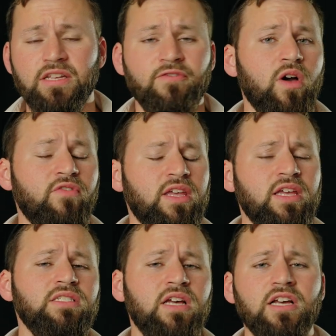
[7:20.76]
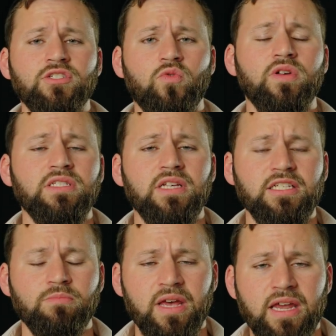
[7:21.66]
if you have a king size or queen
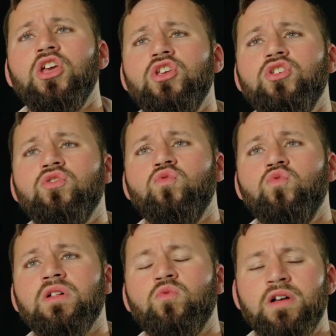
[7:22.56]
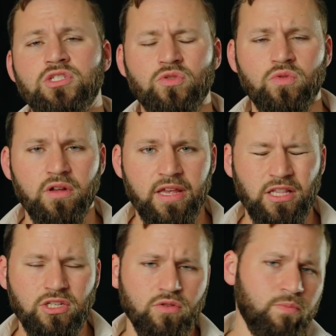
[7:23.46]
size bed, you will want to look
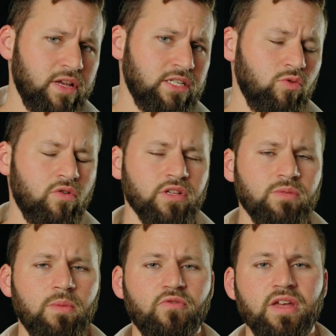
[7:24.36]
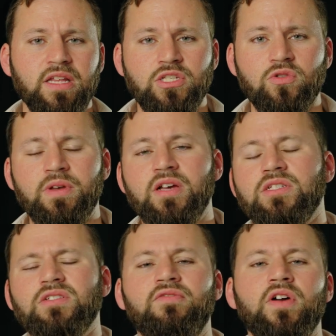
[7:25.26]
into the place you are going to be moving into, because
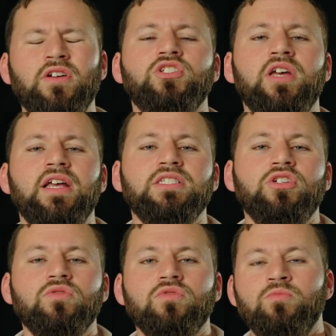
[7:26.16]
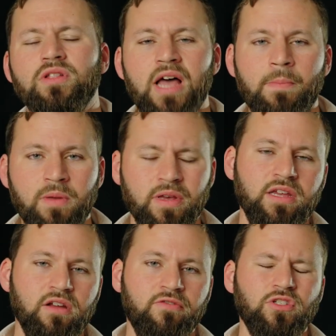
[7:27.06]
there's a very good chance your room will not be big
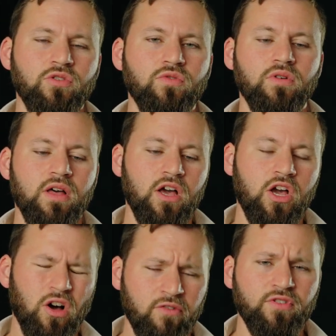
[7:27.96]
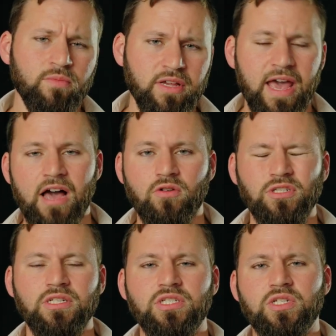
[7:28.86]
enough to comfortably
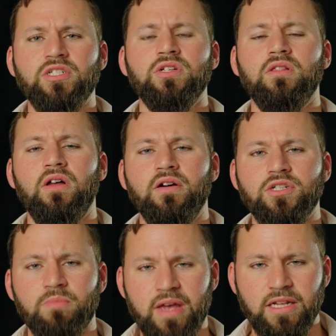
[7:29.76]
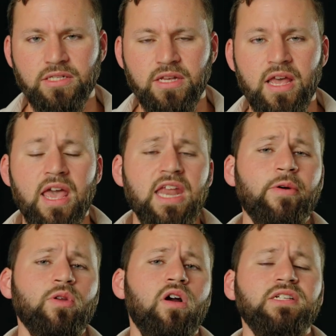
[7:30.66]
house such large beds. Now,
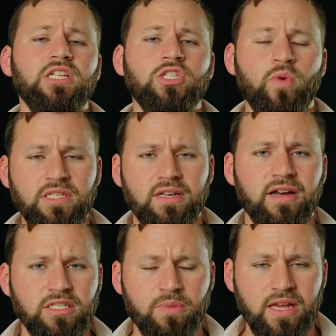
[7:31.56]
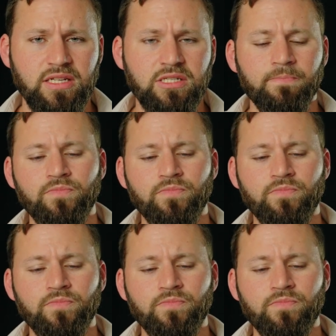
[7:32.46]
in regards to twin size beds,